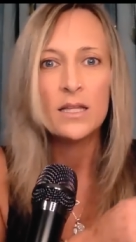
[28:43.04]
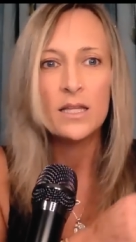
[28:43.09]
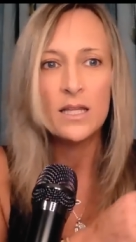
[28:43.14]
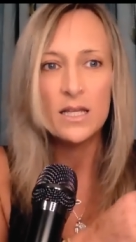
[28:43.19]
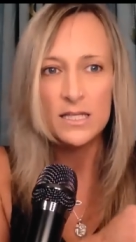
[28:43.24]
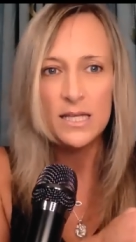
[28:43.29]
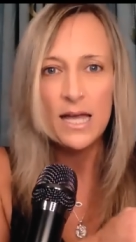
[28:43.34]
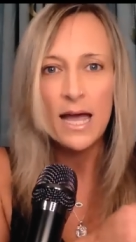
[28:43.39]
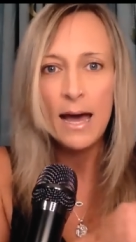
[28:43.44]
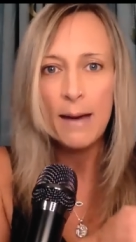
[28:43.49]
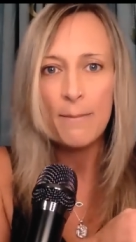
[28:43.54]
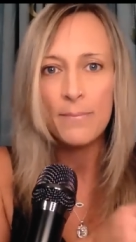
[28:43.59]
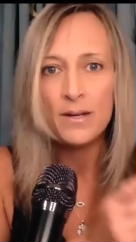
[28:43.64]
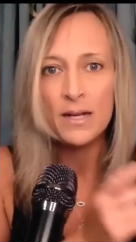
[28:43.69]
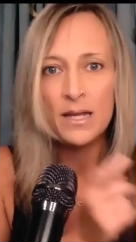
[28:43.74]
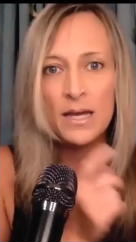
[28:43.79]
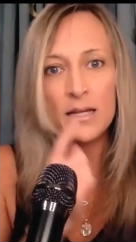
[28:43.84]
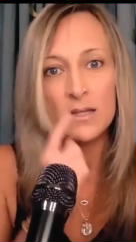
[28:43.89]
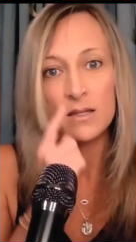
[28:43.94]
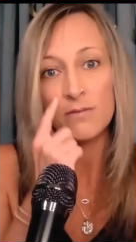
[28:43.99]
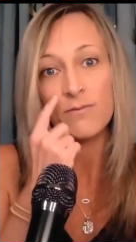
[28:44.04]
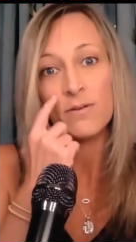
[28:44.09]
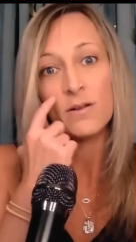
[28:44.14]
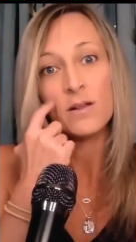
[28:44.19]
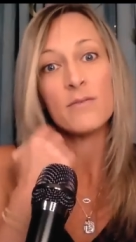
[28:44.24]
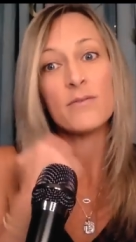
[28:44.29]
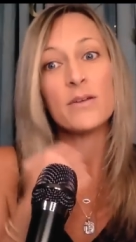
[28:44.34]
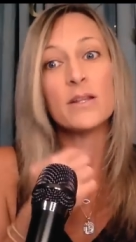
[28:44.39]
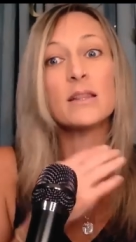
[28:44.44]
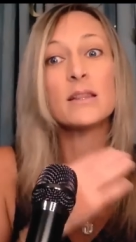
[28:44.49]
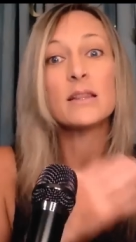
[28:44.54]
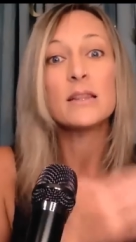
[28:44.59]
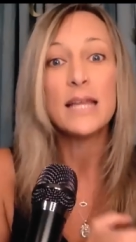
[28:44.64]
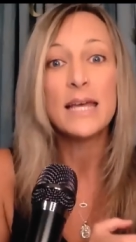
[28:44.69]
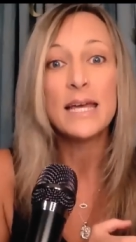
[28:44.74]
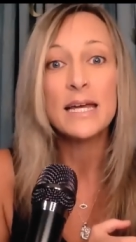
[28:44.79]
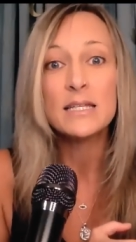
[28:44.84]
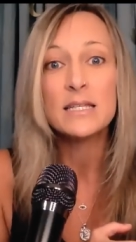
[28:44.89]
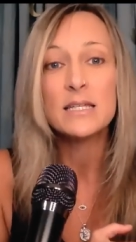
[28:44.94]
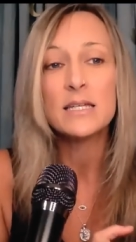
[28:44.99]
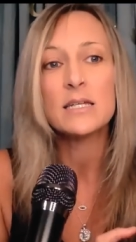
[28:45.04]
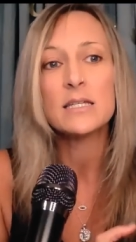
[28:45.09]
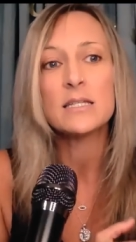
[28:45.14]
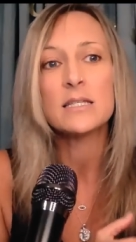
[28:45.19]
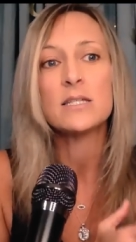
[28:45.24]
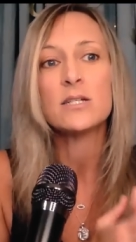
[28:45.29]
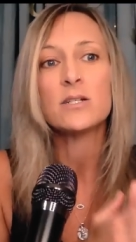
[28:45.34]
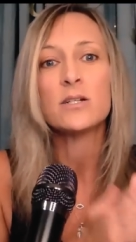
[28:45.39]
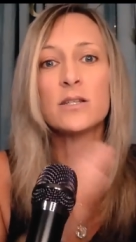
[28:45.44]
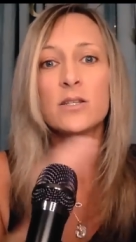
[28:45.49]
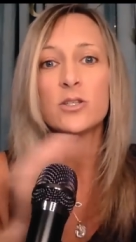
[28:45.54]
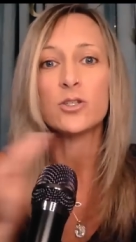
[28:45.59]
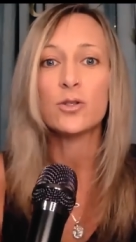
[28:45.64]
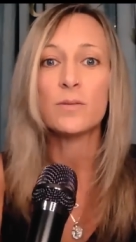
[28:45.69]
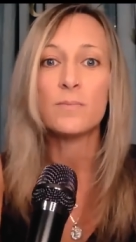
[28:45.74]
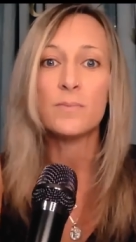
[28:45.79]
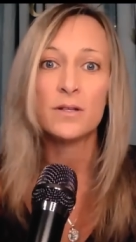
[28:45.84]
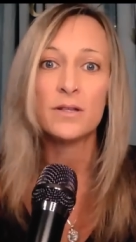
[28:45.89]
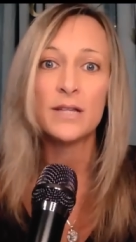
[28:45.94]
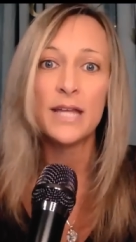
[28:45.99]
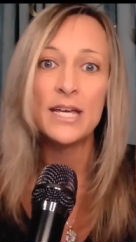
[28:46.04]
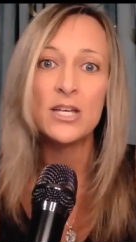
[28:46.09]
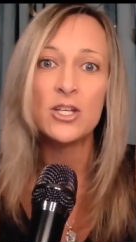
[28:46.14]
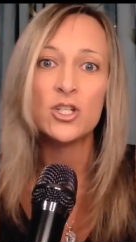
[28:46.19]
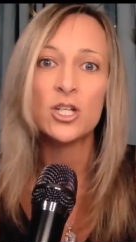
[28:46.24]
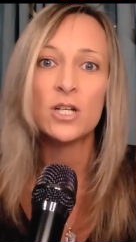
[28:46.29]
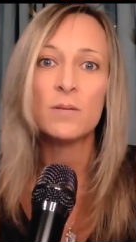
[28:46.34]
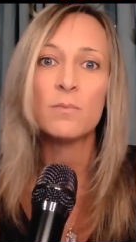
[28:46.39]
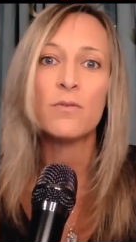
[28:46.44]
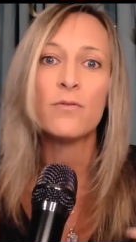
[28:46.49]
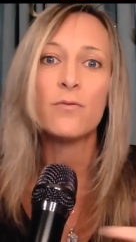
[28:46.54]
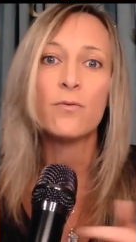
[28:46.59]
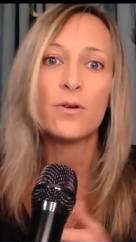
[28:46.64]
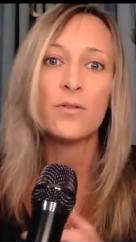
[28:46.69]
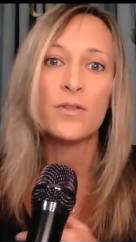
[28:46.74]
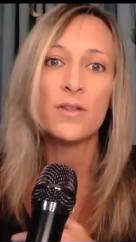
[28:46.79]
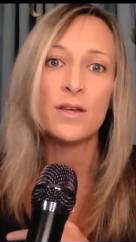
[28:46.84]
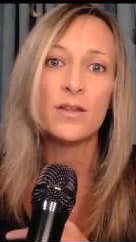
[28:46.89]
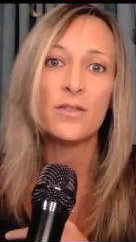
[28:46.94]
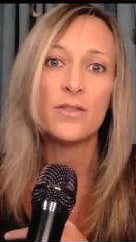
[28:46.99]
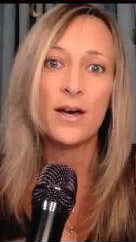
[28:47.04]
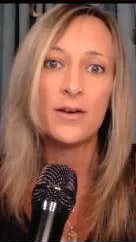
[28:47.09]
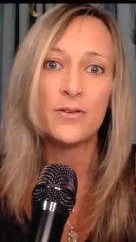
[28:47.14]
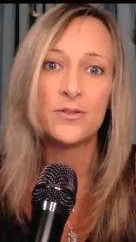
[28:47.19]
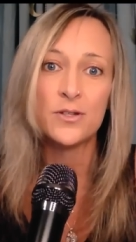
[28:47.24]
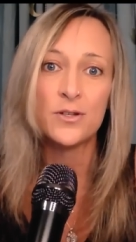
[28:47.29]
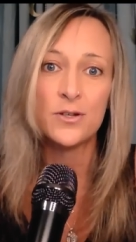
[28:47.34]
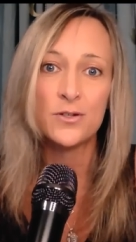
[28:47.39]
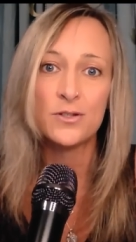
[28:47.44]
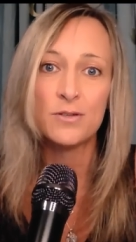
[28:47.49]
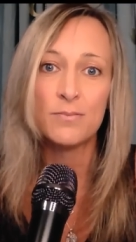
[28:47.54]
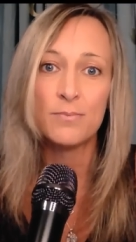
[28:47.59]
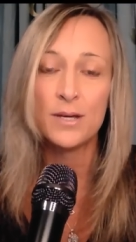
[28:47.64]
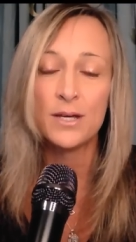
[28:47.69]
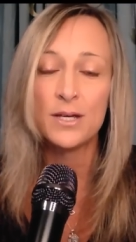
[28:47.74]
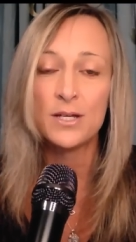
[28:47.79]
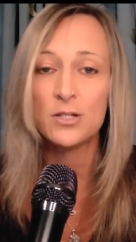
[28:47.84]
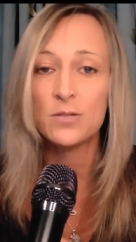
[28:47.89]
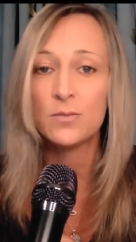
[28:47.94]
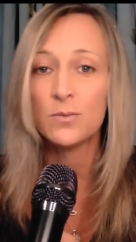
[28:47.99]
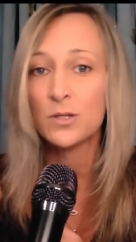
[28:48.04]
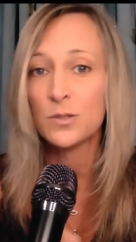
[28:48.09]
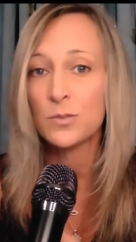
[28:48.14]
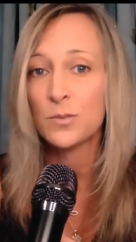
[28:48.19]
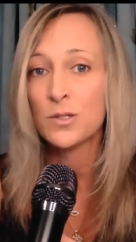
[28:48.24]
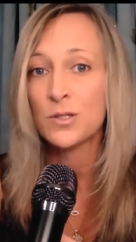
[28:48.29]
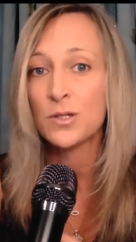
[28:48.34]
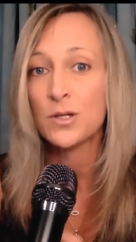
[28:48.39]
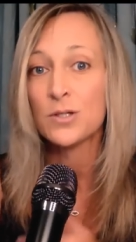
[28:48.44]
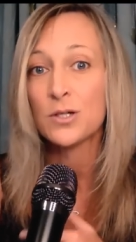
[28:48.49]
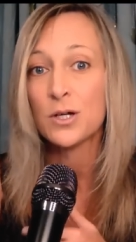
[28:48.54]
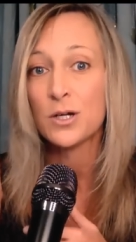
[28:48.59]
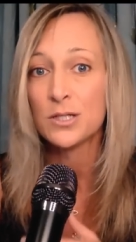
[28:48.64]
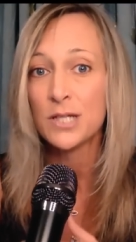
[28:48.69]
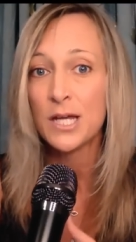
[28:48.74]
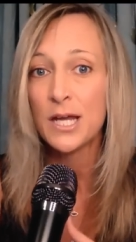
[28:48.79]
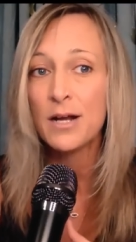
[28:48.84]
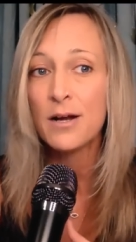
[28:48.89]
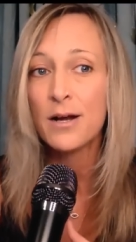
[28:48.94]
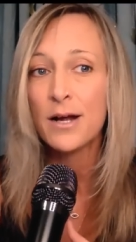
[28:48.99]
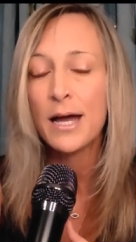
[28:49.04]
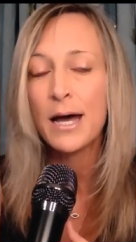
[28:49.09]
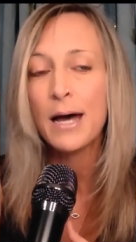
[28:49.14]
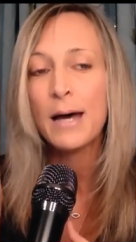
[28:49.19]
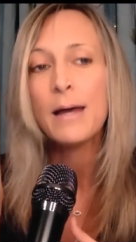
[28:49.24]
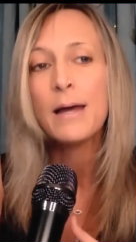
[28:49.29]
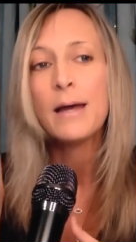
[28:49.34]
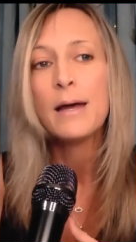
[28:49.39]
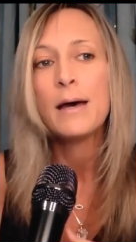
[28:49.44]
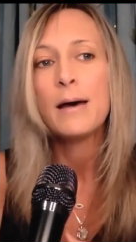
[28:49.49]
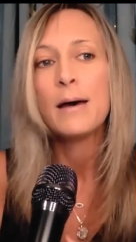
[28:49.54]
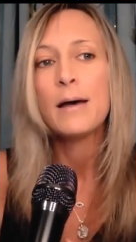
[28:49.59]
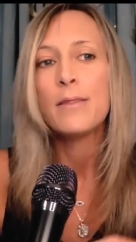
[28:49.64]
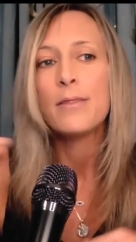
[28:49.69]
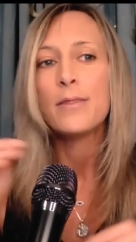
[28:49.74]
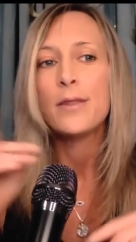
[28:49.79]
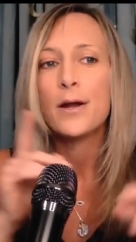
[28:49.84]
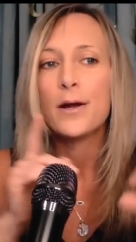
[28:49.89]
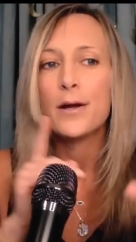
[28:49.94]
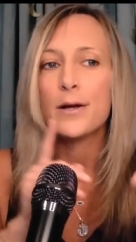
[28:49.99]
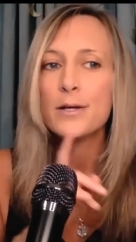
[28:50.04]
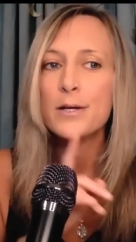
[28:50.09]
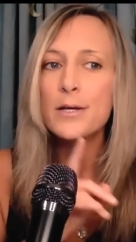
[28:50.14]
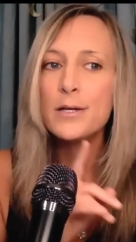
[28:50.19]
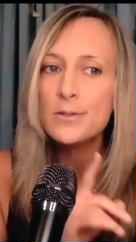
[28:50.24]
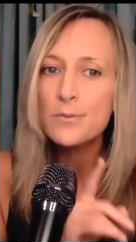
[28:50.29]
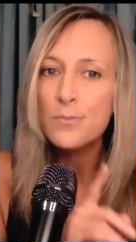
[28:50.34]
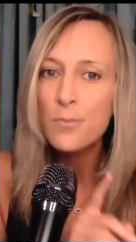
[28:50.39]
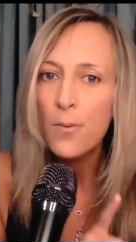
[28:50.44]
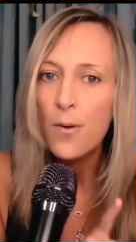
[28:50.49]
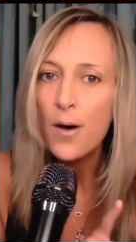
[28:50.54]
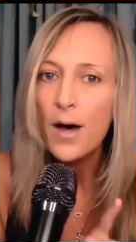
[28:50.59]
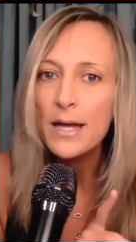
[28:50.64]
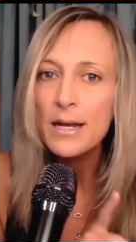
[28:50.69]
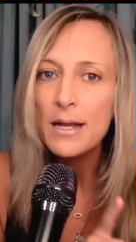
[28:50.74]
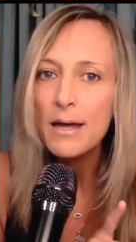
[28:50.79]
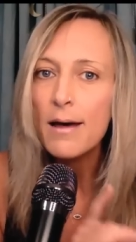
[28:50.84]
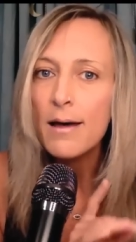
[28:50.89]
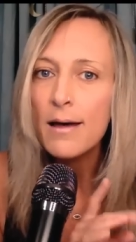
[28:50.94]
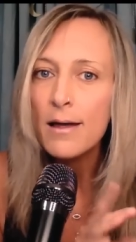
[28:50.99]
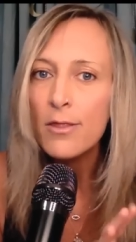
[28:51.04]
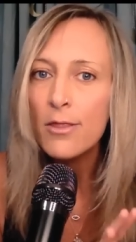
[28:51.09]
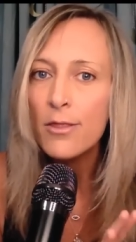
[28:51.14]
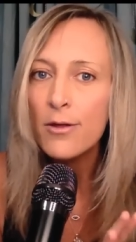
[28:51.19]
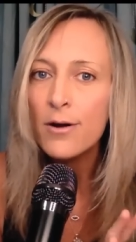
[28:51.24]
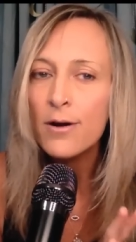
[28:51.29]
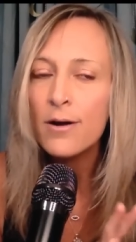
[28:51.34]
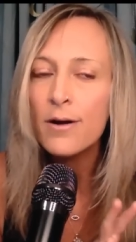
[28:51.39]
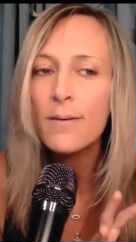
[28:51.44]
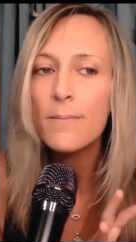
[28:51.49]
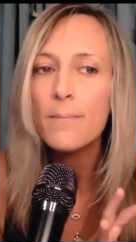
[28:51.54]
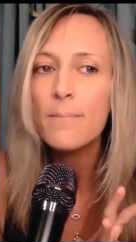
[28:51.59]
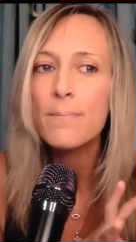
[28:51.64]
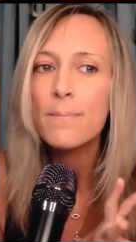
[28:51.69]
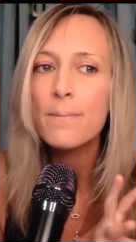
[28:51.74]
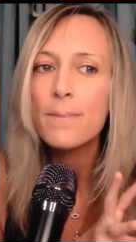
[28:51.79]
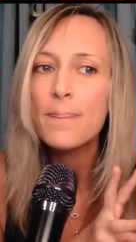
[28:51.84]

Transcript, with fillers: this happening at the fall of Atlantis during the tribulation before the 1000 years of peace which was Tartaria. There is one other